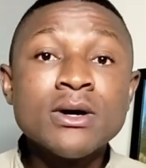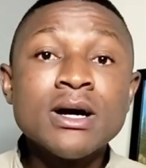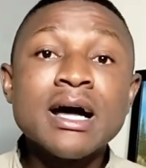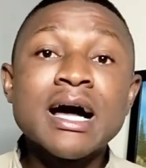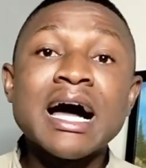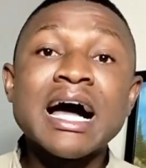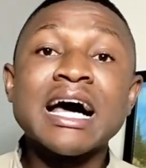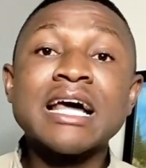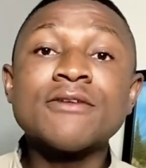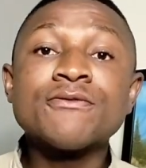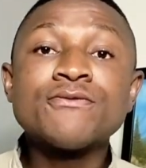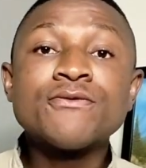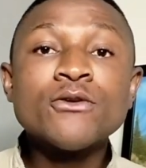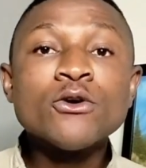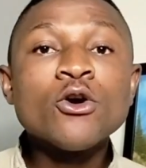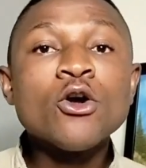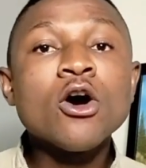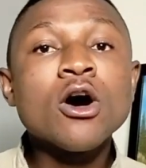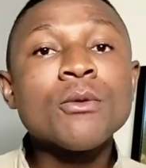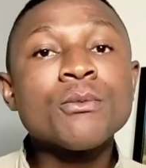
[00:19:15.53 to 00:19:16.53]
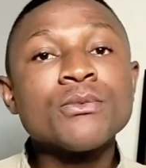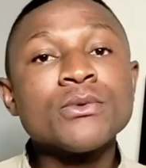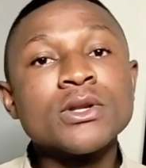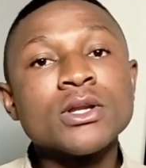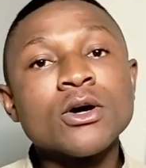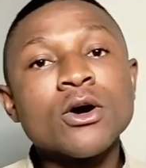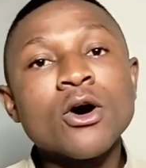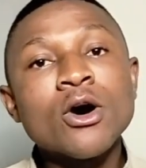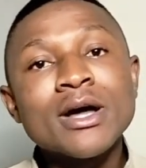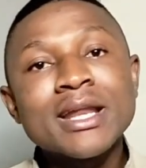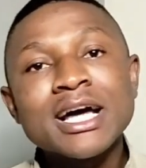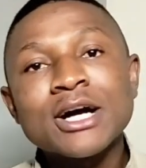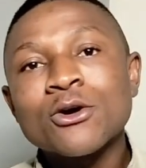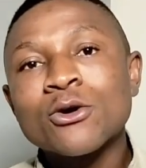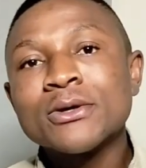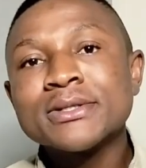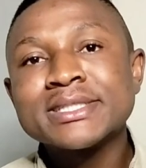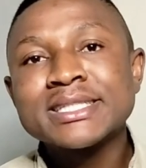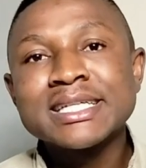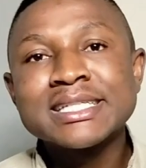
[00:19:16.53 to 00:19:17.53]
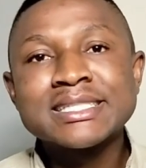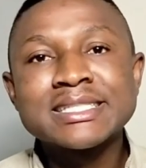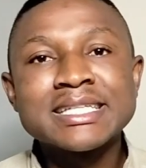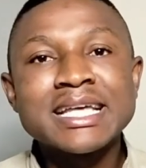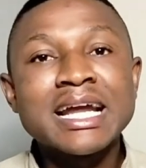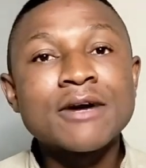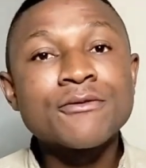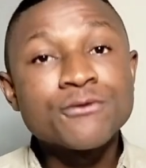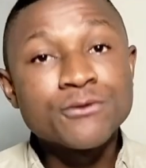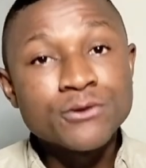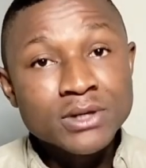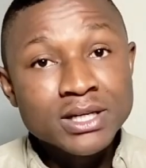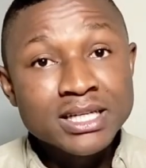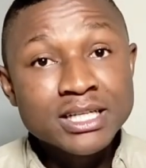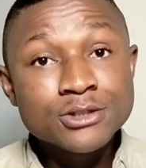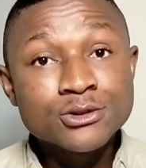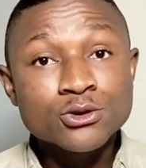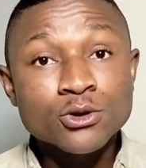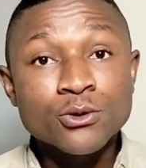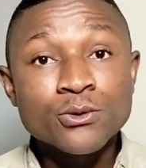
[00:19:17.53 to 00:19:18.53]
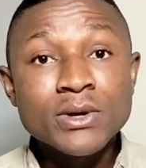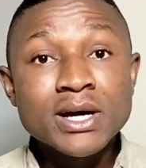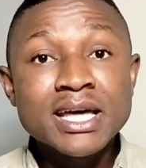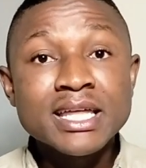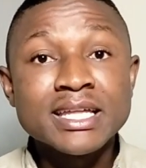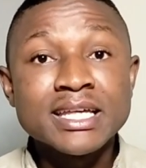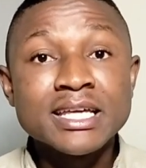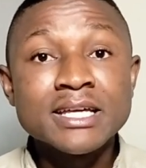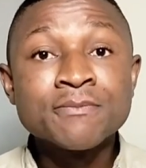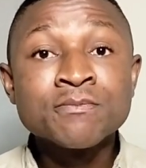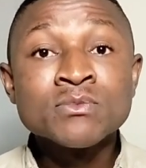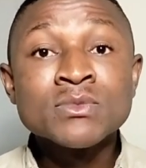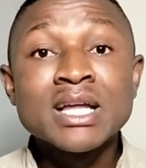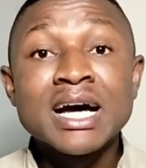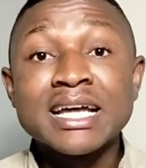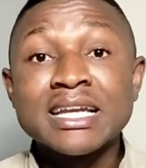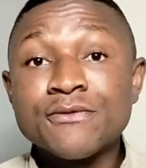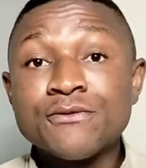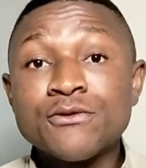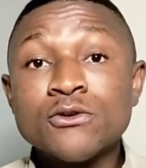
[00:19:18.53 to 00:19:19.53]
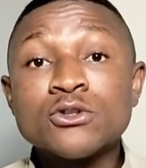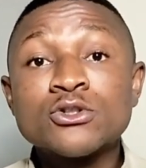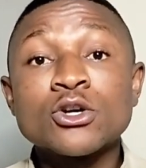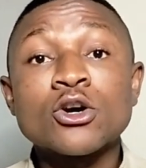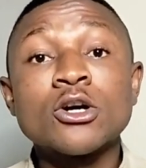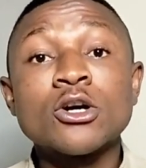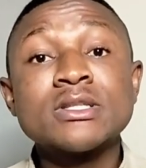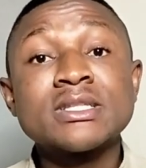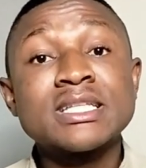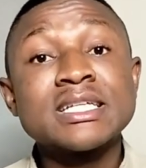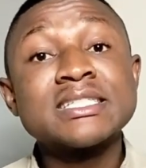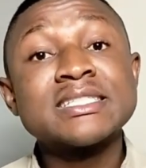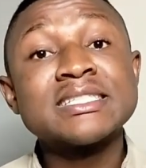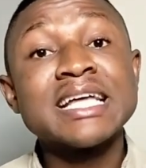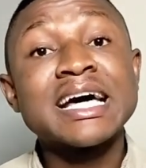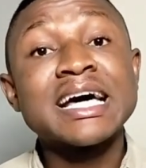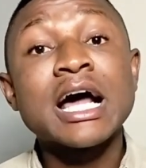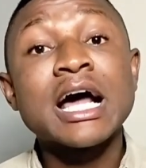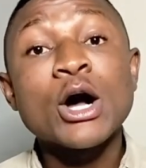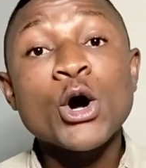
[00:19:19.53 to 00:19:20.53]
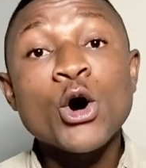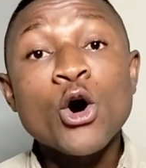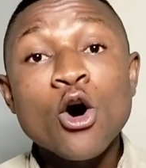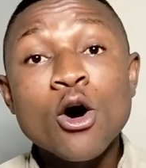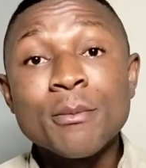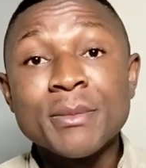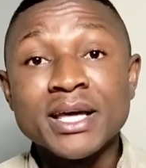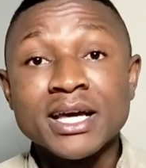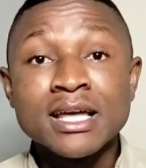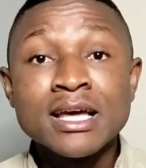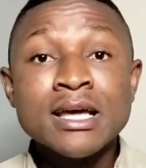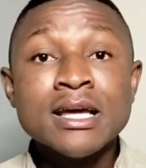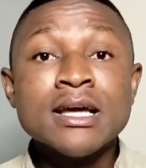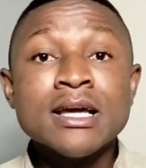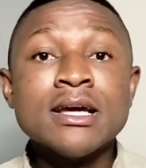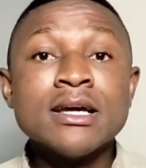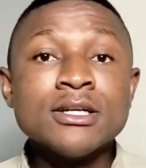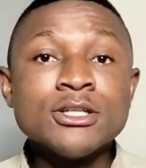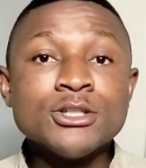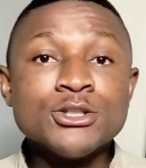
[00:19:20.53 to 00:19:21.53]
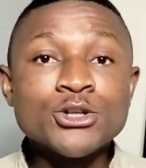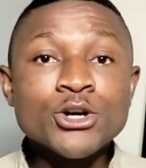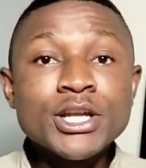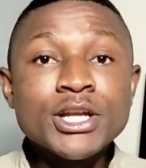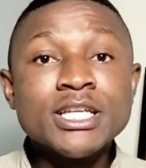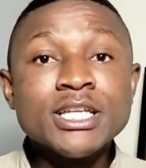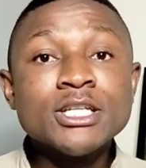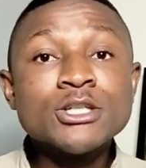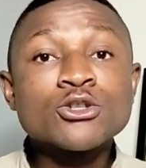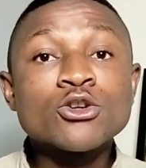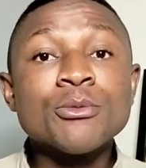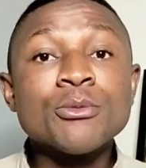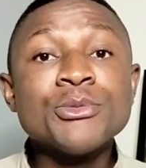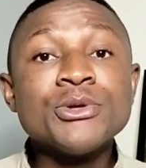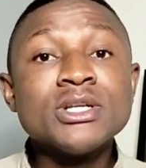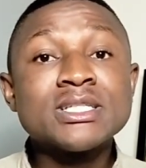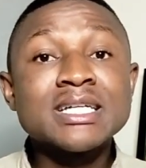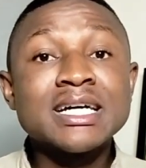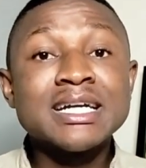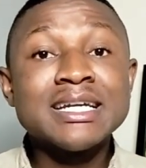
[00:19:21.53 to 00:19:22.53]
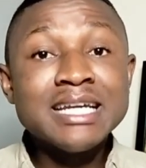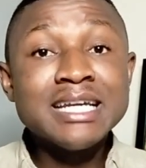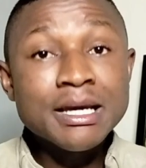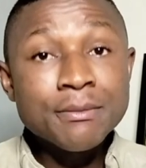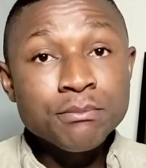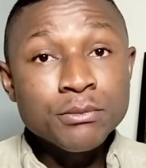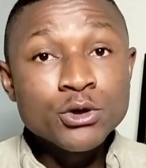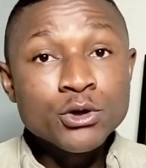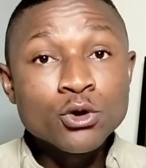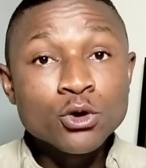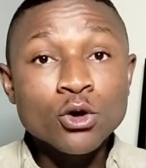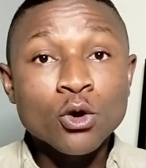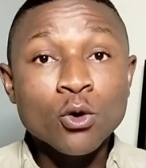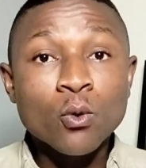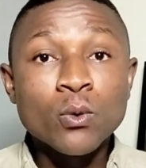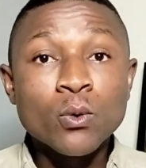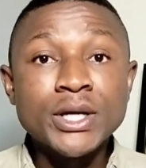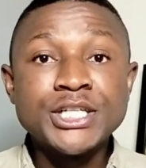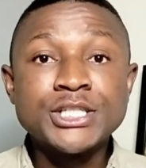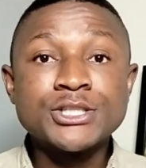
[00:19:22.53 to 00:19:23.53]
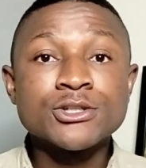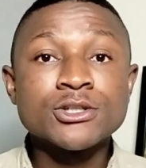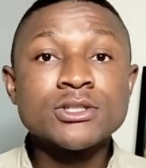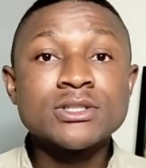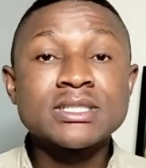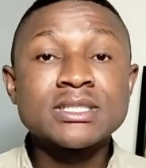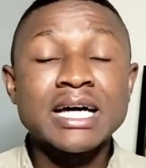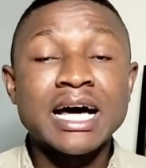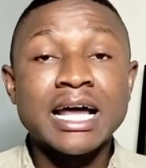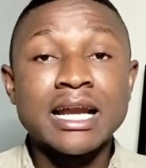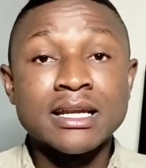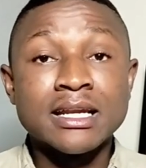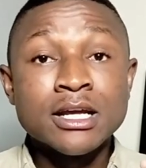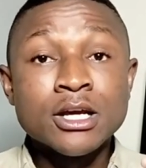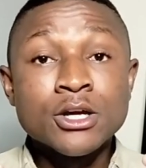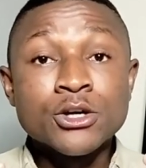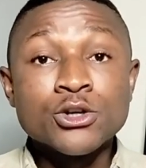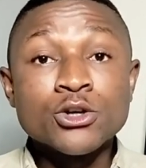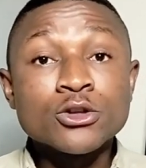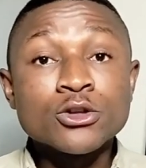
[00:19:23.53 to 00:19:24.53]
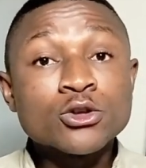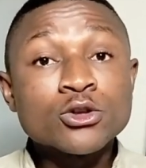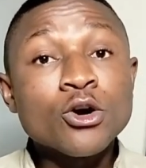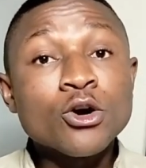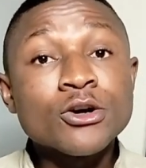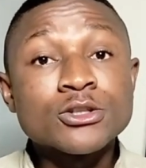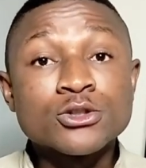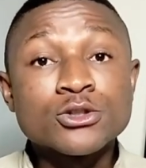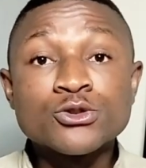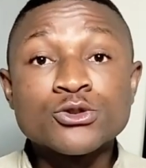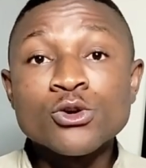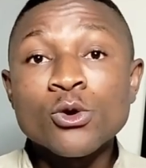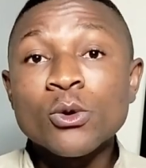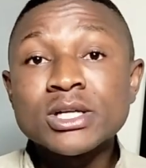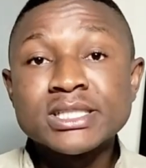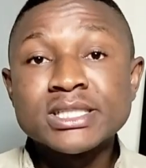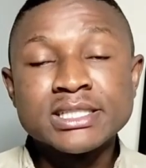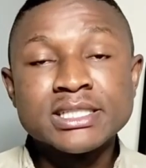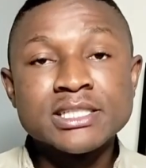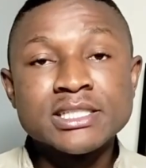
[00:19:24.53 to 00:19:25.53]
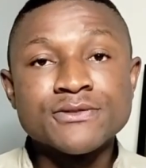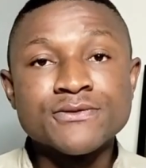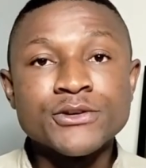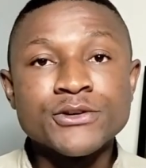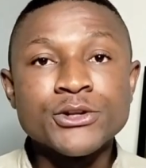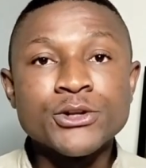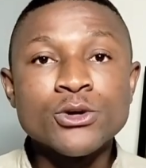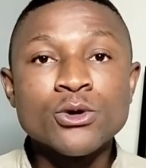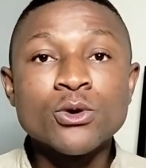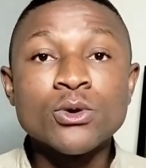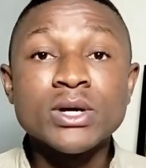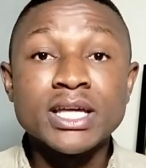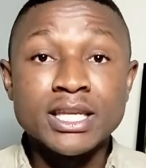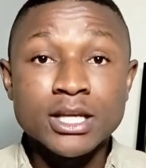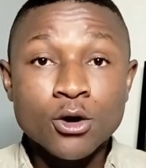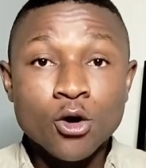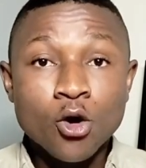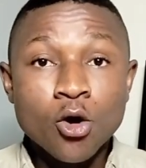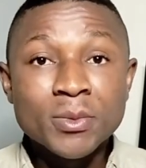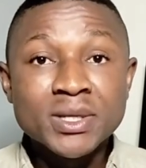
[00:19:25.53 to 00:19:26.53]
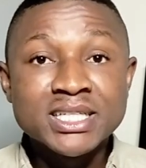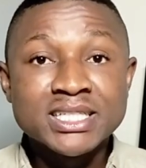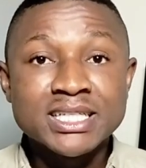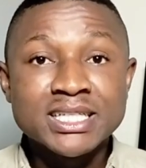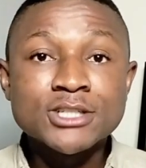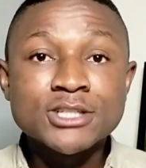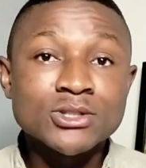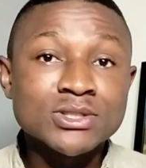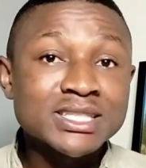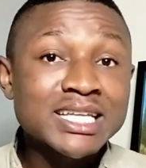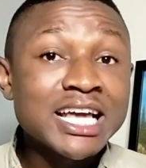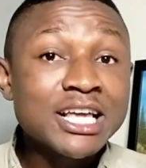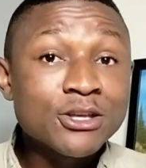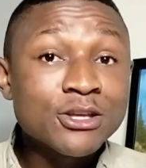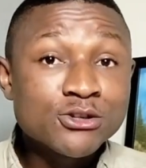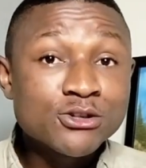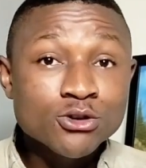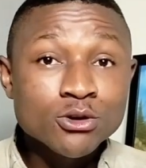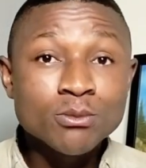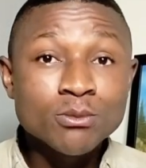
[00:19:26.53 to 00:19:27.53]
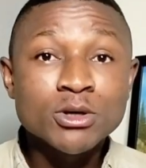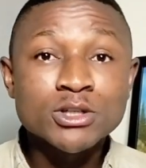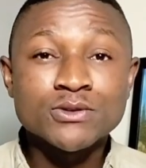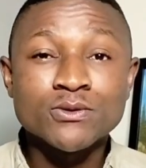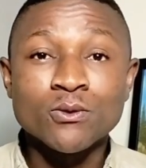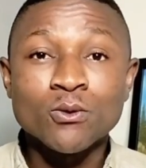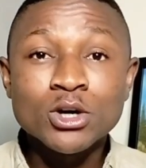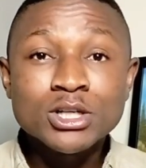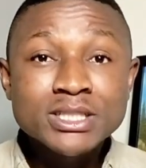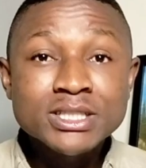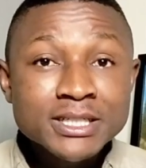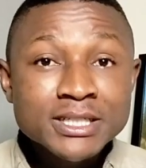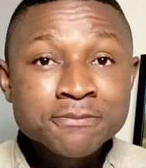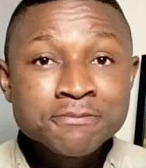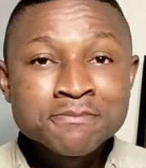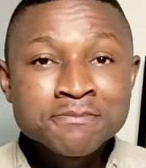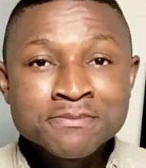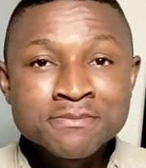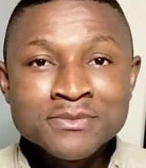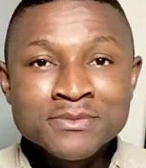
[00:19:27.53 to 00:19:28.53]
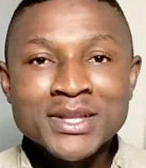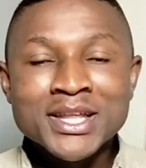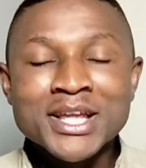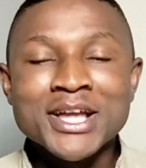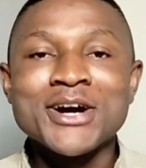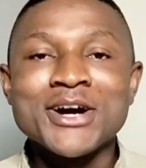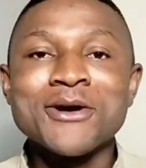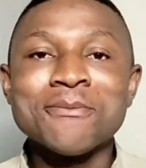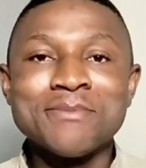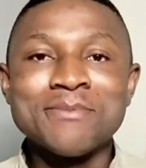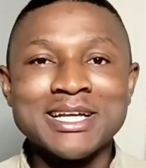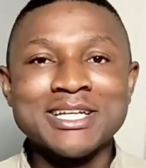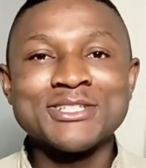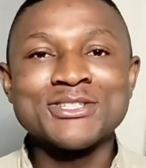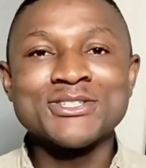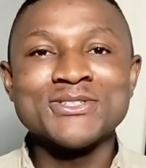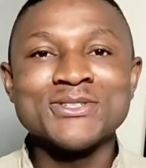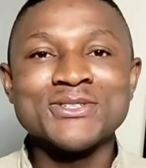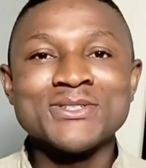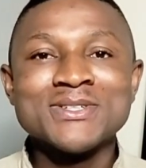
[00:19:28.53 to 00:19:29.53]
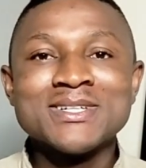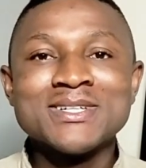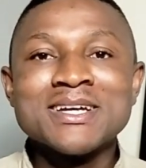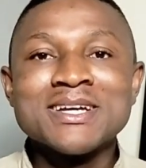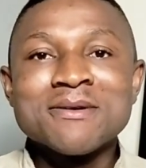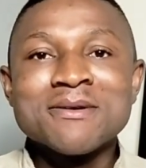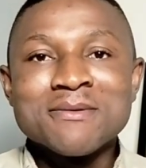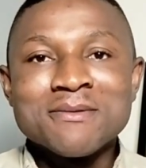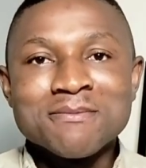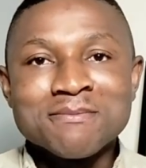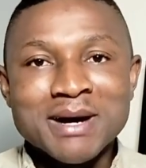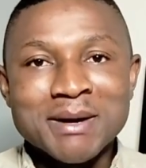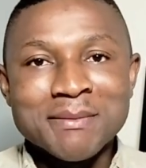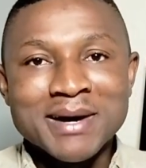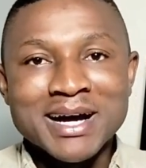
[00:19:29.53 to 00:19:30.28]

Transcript: and follow up with other contents that I've released already and the future contents that are coming. Join in this community and let me know your questions and your thoughts towards this video in the comment section. Thank you so much for watching. God bless you. Bye bye.